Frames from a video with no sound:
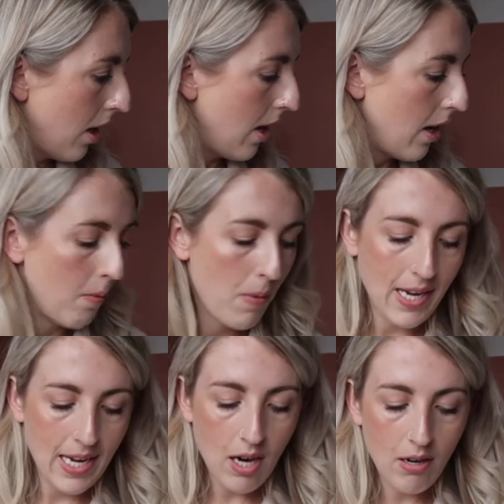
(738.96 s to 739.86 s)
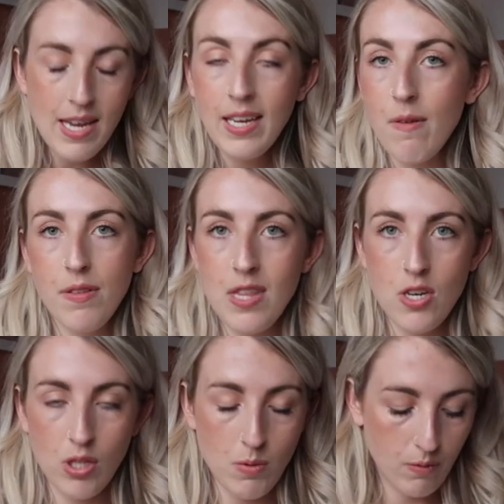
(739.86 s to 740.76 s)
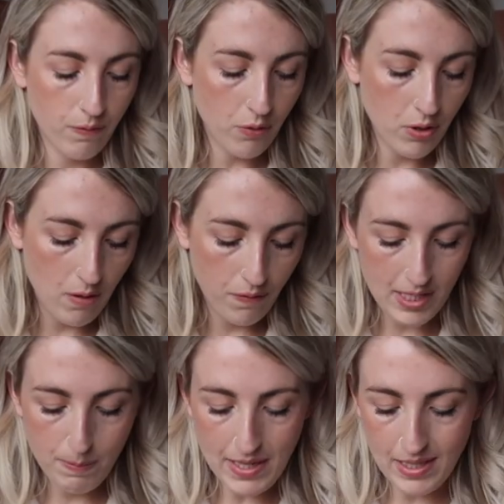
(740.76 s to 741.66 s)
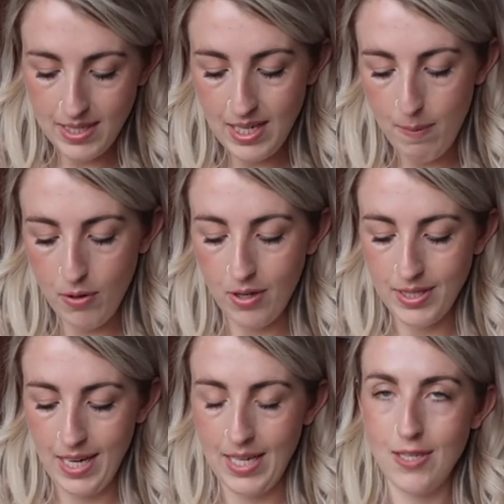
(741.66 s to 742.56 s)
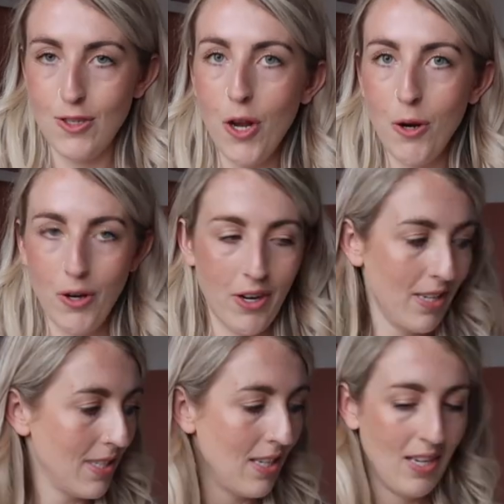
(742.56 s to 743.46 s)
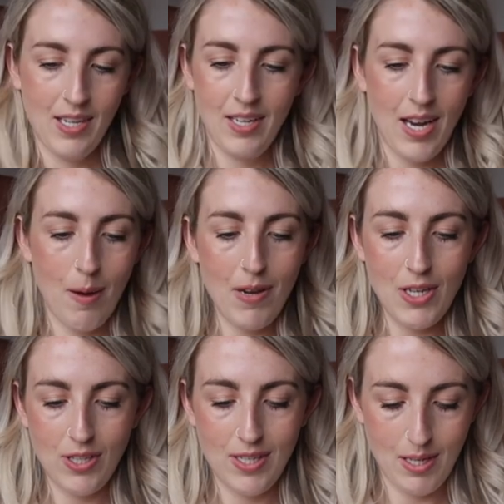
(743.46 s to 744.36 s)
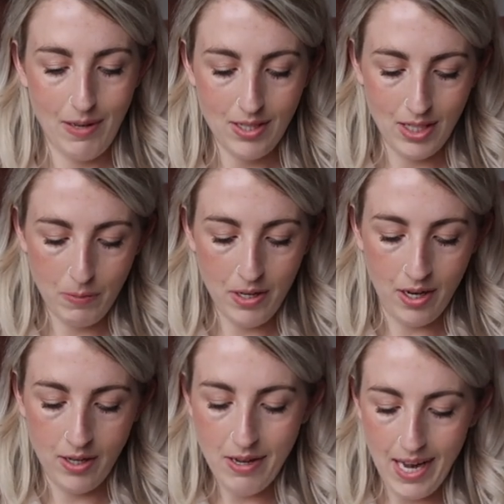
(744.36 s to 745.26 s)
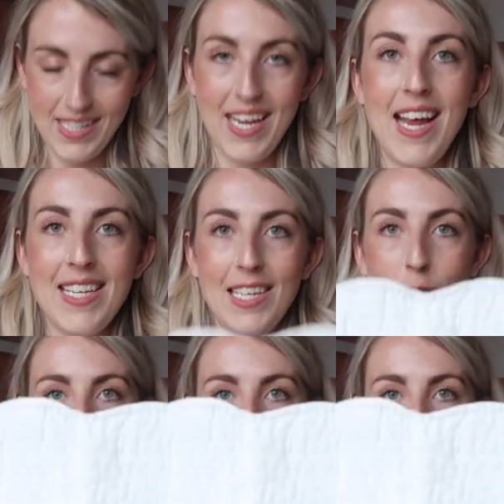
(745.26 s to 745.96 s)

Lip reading: But again, I'll link everything in the description for you for this bedding set because it is so nice. I'm literally so excited to put it on. Oh yeah, so here's a little